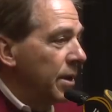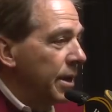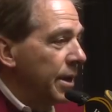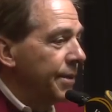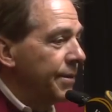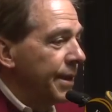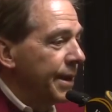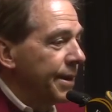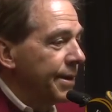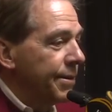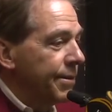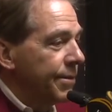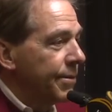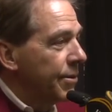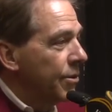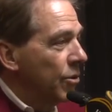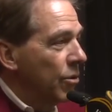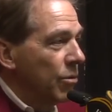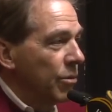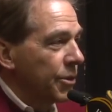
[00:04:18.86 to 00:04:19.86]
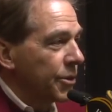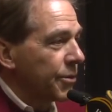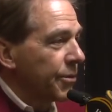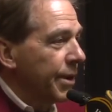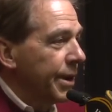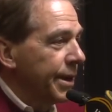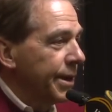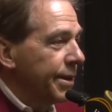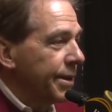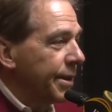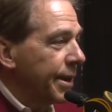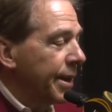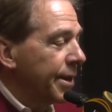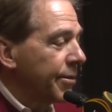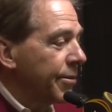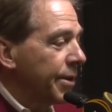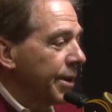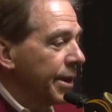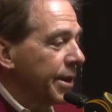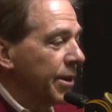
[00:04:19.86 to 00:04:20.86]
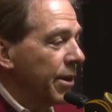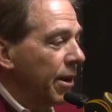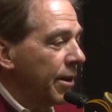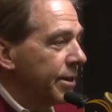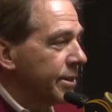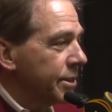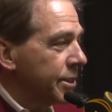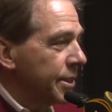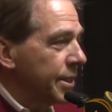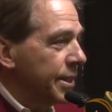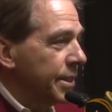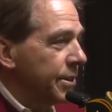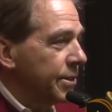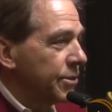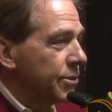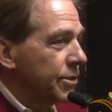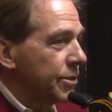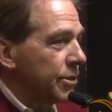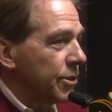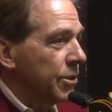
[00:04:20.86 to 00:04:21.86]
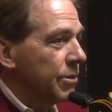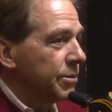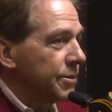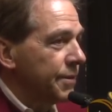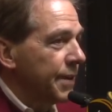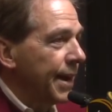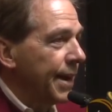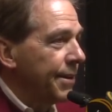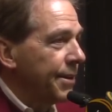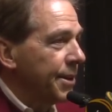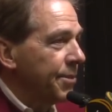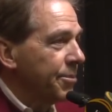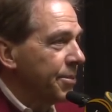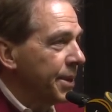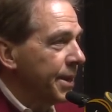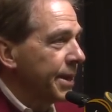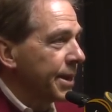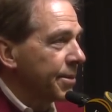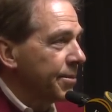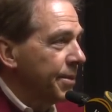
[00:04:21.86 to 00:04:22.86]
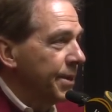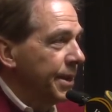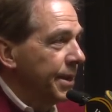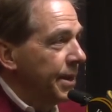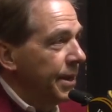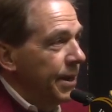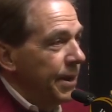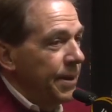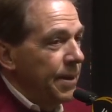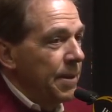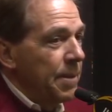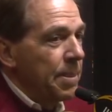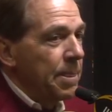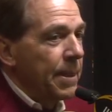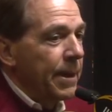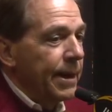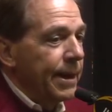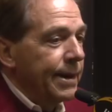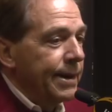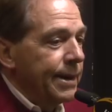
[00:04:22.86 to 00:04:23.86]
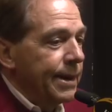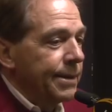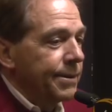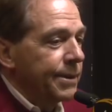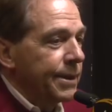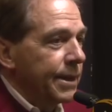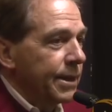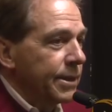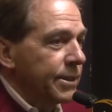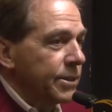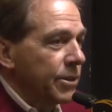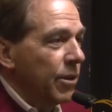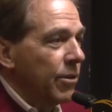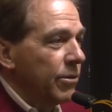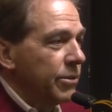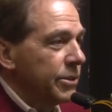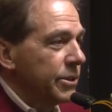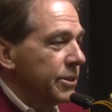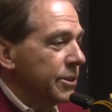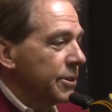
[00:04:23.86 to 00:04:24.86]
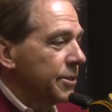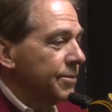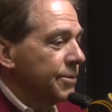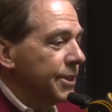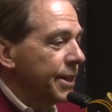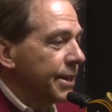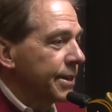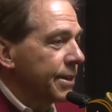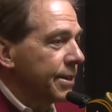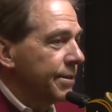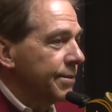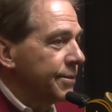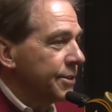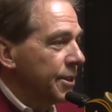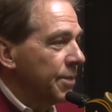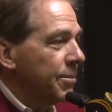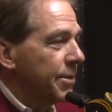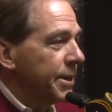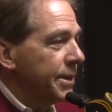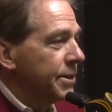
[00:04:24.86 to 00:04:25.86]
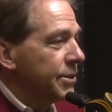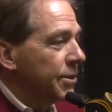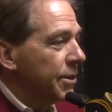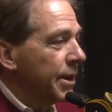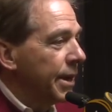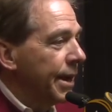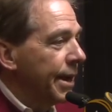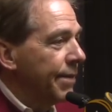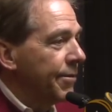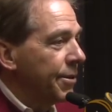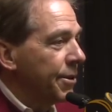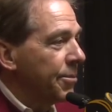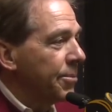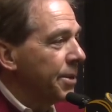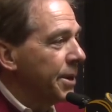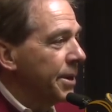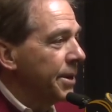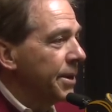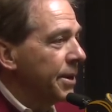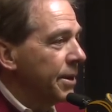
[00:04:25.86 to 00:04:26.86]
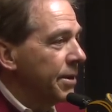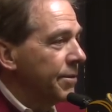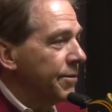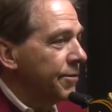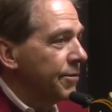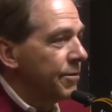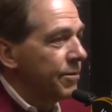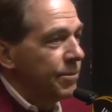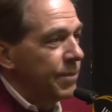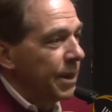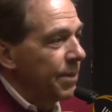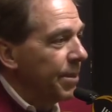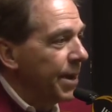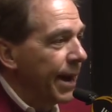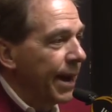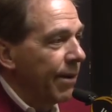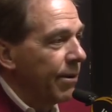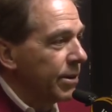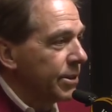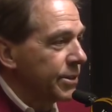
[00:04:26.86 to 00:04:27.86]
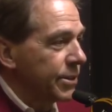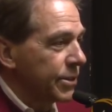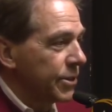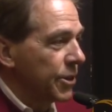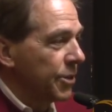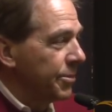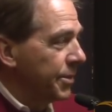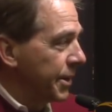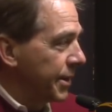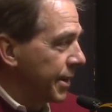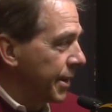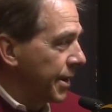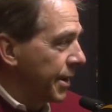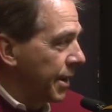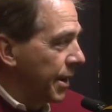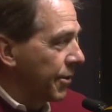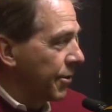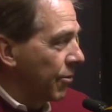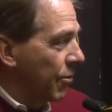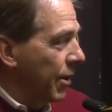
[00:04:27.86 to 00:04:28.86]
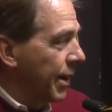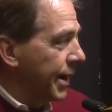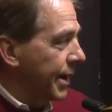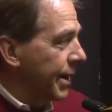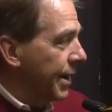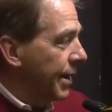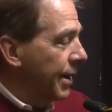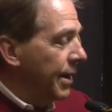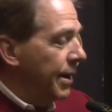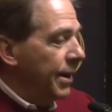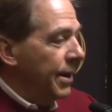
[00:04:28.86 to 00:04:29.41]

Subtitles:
and they do it with great integrity and honesty in terms of how they pick. But I think as long as it's subjective, somebody's going to have an opinion of maybe how it could have been done another way.